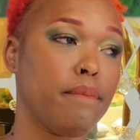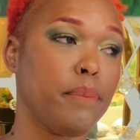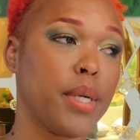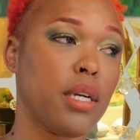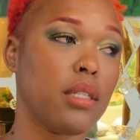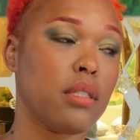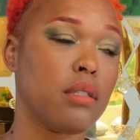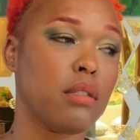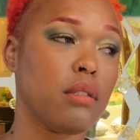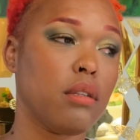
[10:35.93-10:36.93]
But
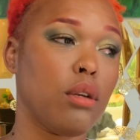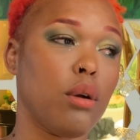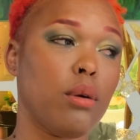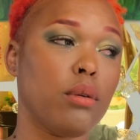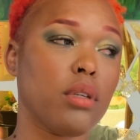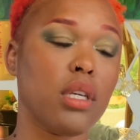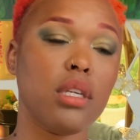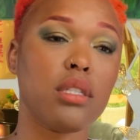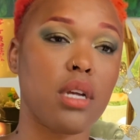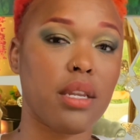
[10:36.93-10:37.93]
you know, he
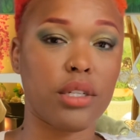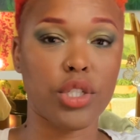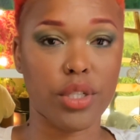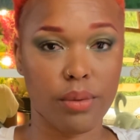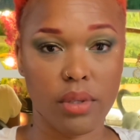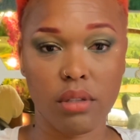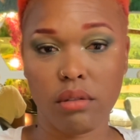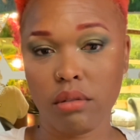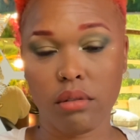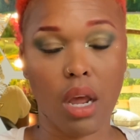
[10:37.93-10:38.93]
saw that she
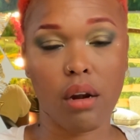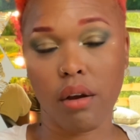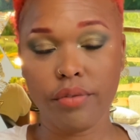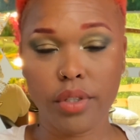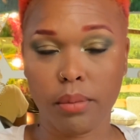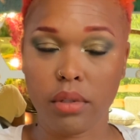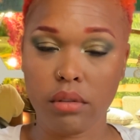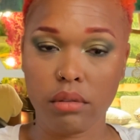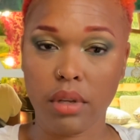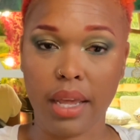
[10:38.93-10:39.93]
was not
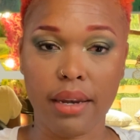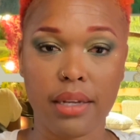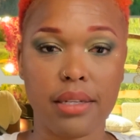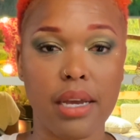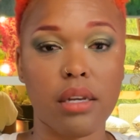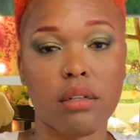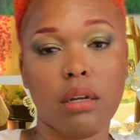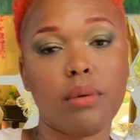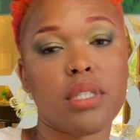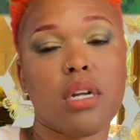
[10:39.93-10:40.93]
comfortable and that Tylenol
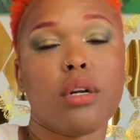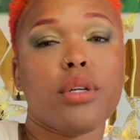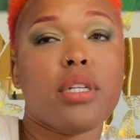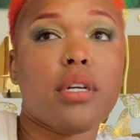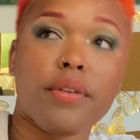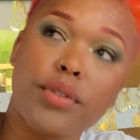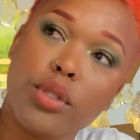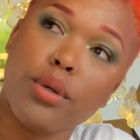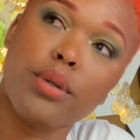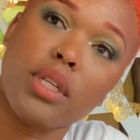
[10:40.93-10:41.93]
was not good enough,
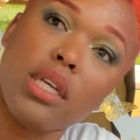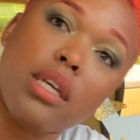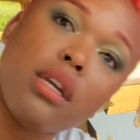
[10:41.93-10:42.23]
so he